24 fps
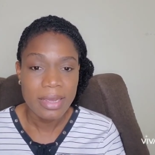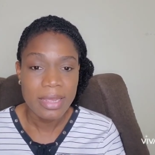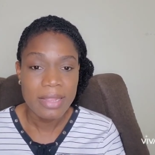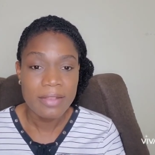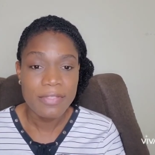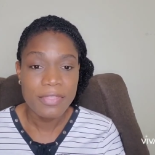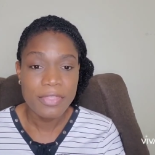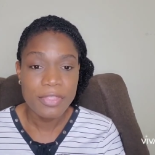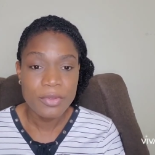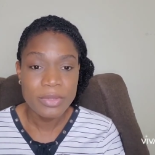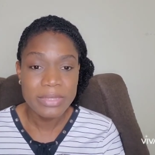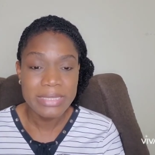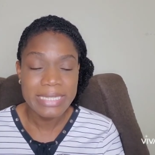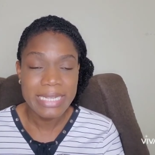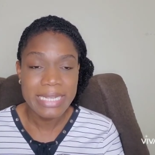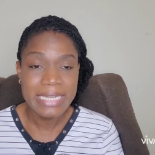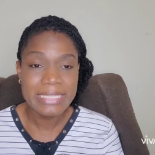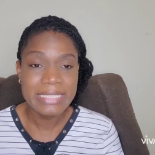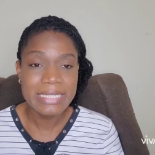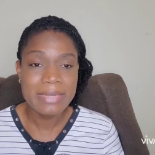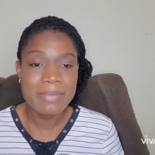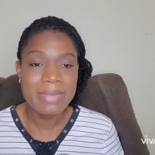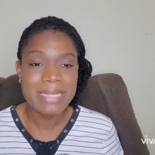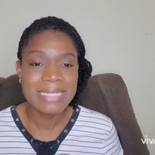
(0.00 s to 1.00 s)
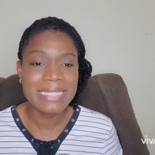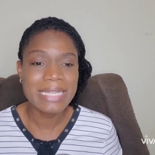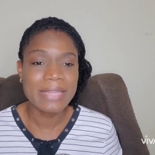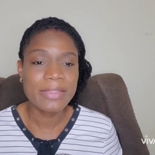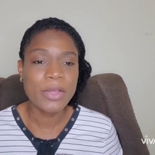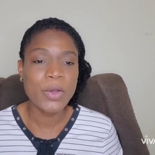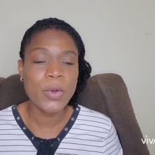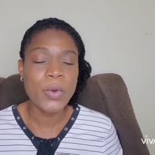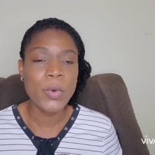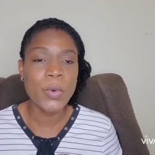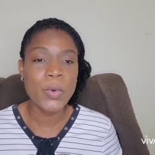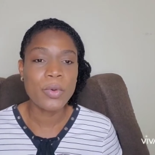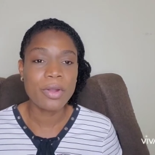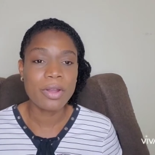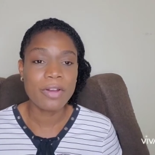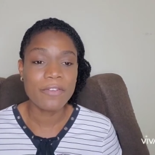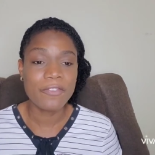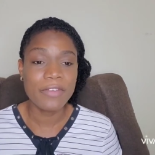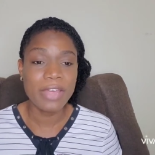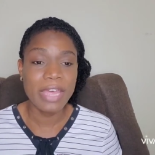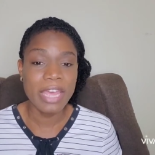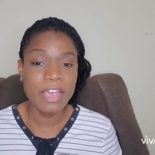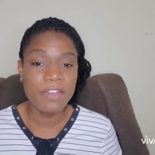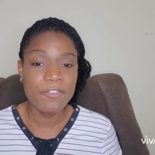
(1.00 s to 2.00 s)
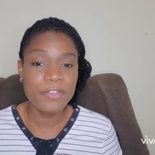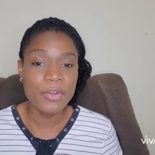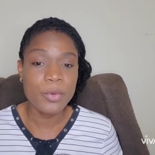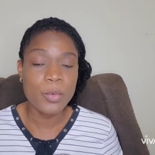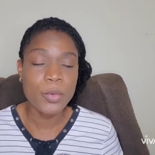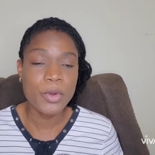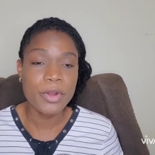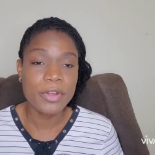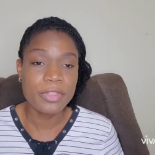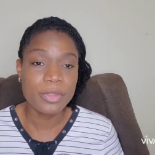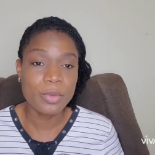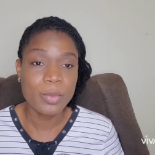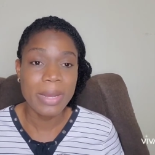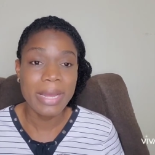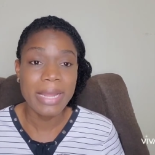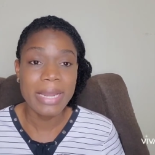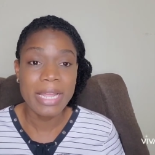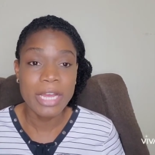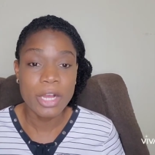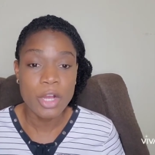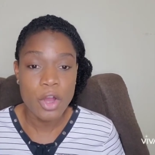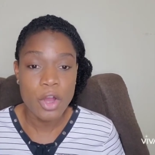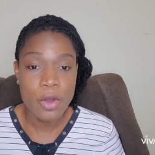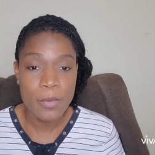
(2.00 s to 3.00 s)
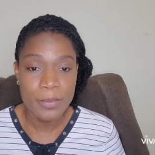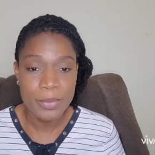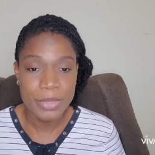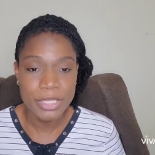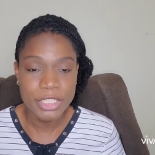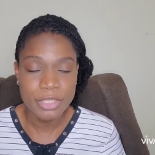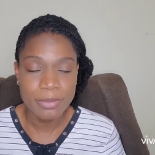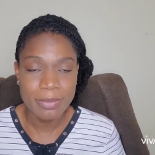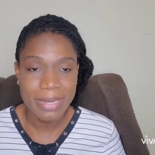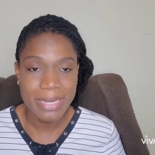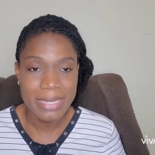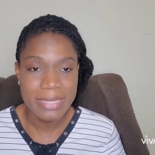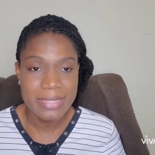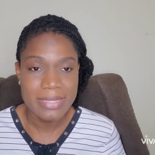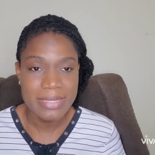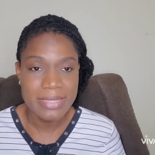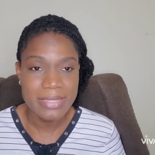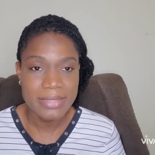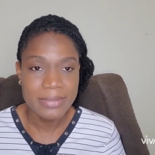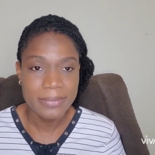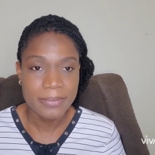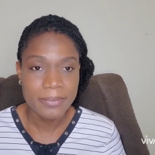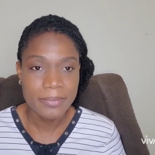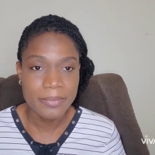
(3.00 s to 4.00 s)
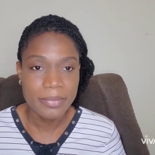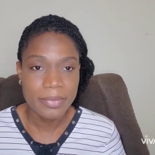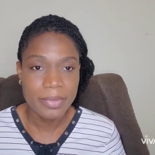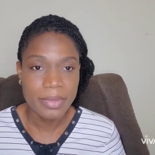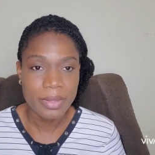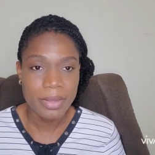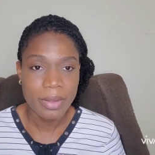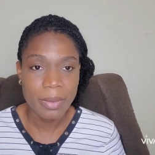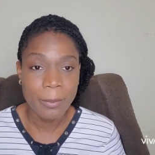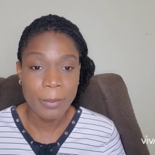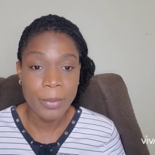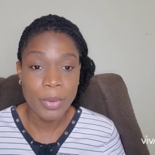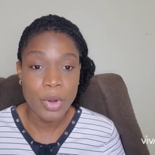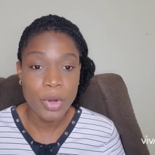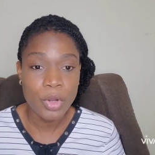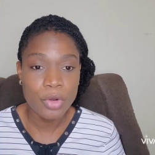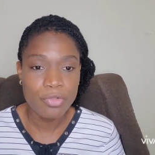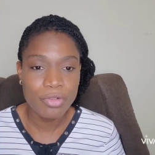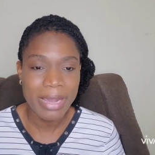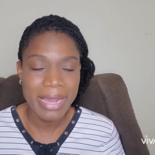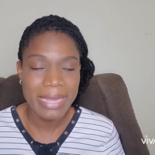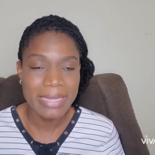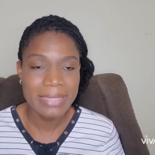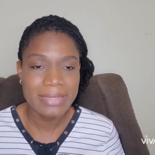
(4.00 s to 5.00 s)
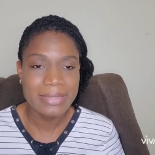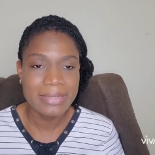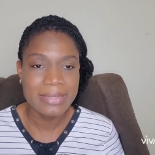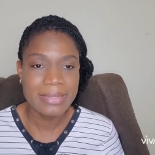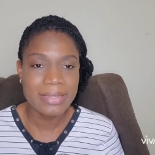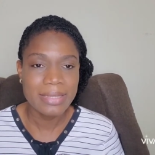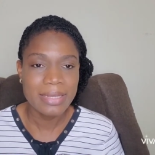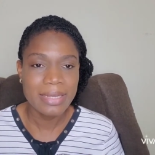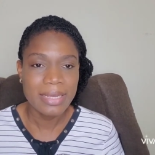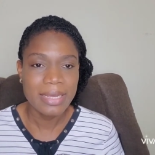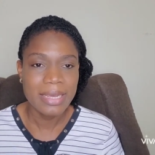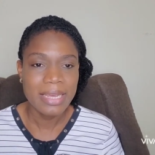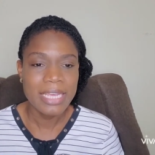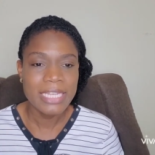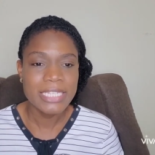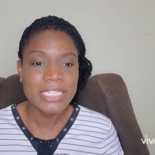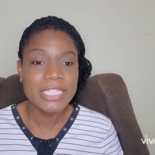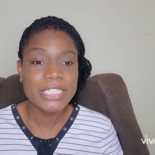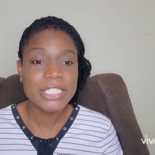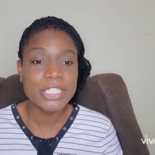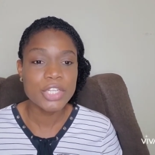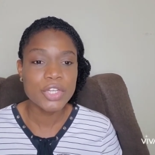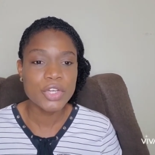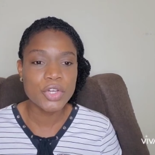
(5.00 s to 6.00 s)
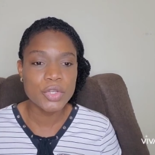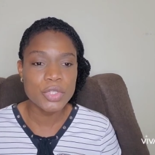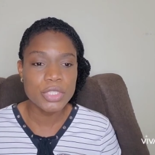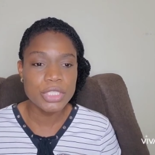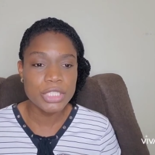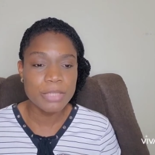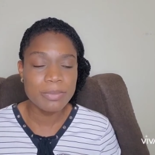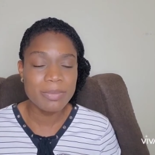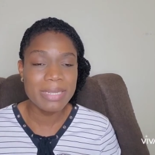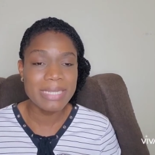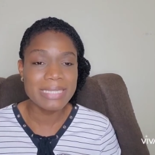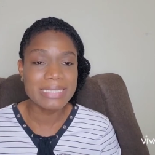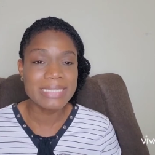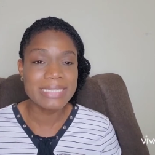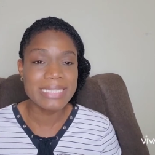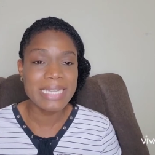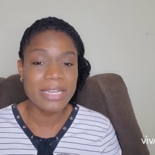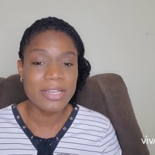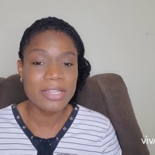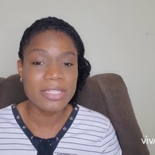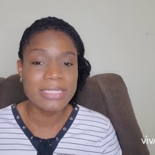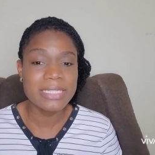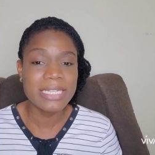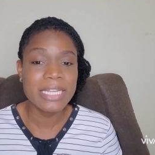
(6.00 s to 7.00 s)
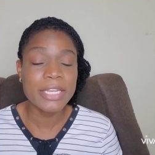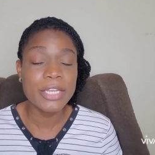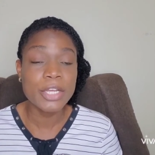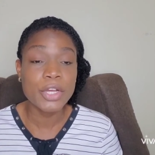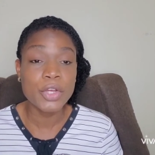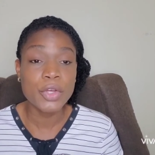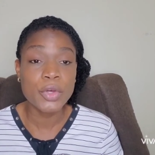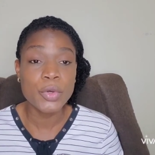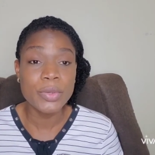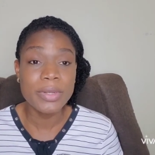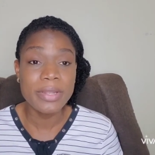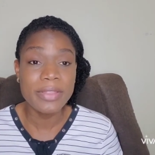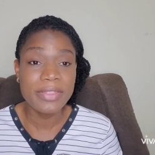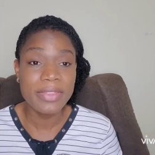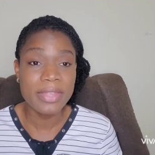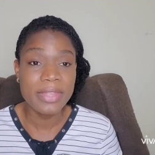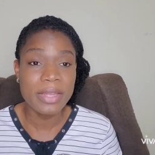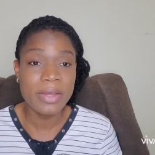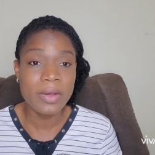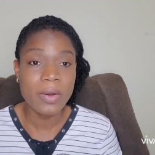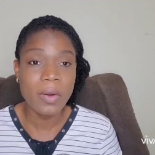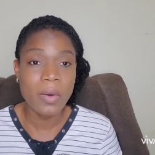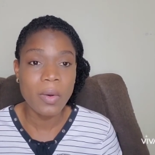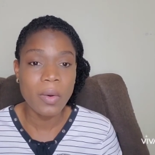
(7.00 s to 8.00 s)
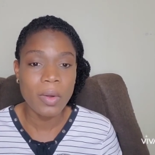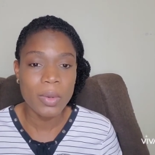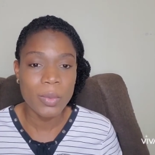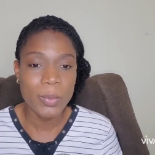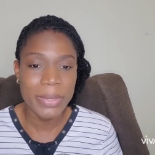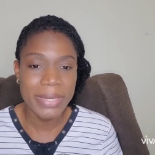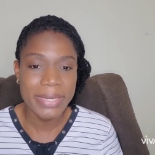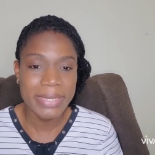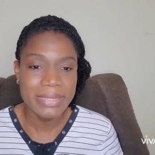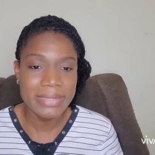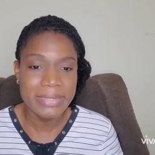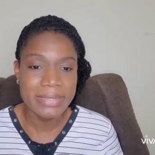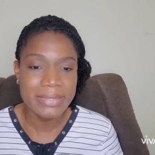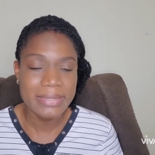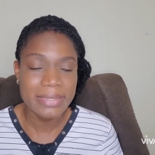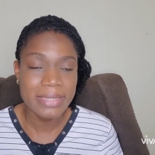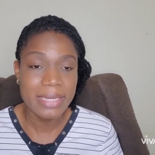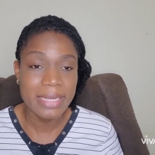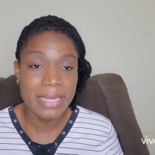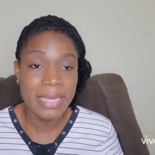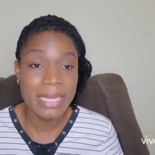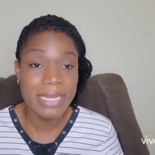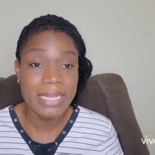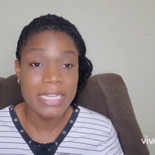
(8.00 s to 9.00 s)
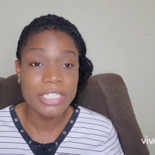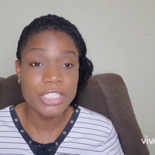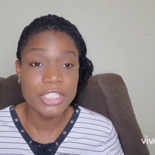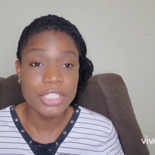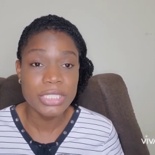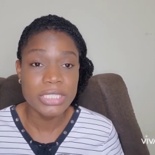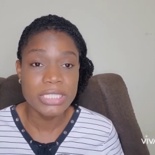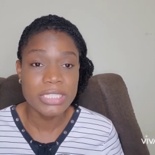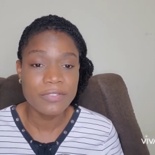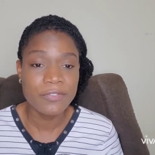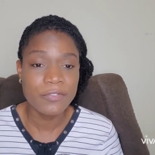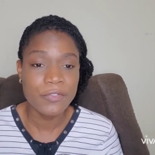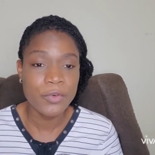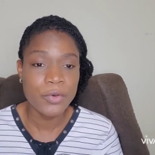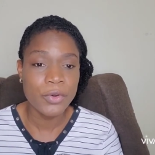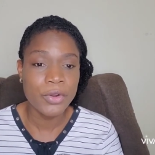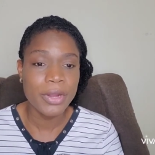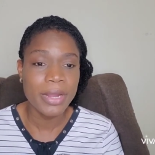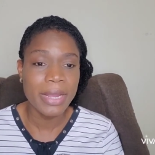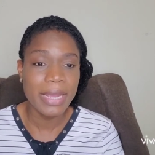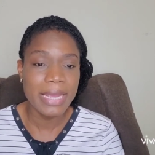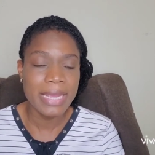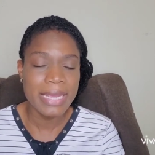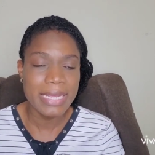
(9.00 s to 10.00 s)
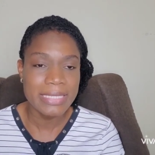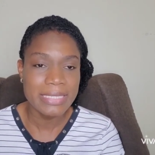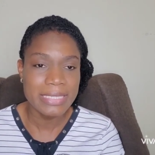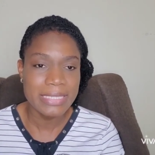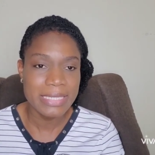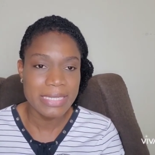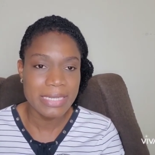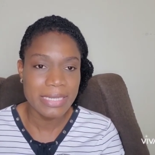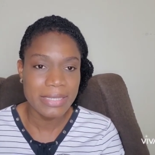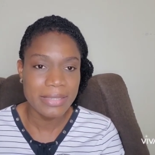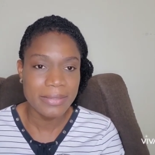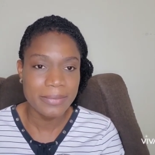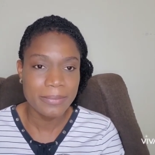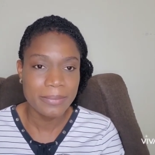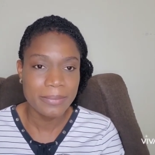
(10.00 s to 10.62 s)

Enthusiasm is at the core of every worthwhile accomplishment. Paul writes, it is good to be zealous in a good thing always. Galatians 4:18.